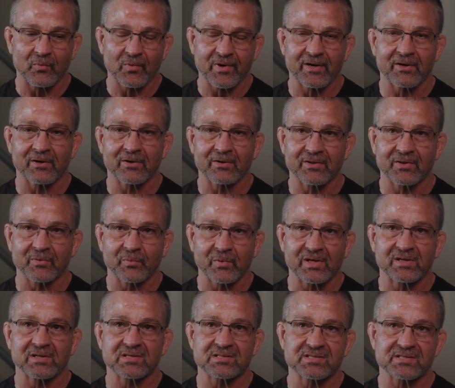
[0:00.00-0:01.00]
where the
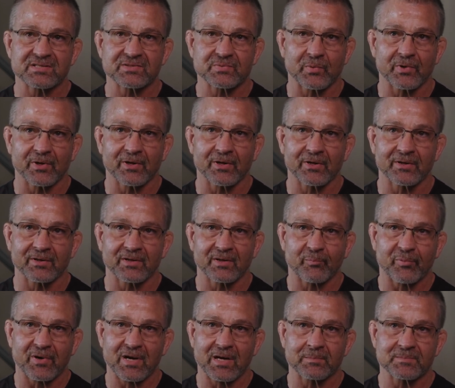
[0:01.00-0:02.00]
weaknesses were and the
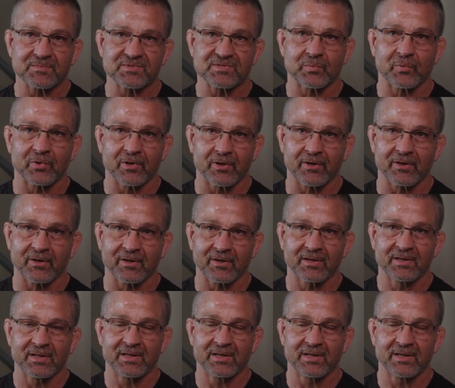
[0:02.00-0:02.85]
problems were,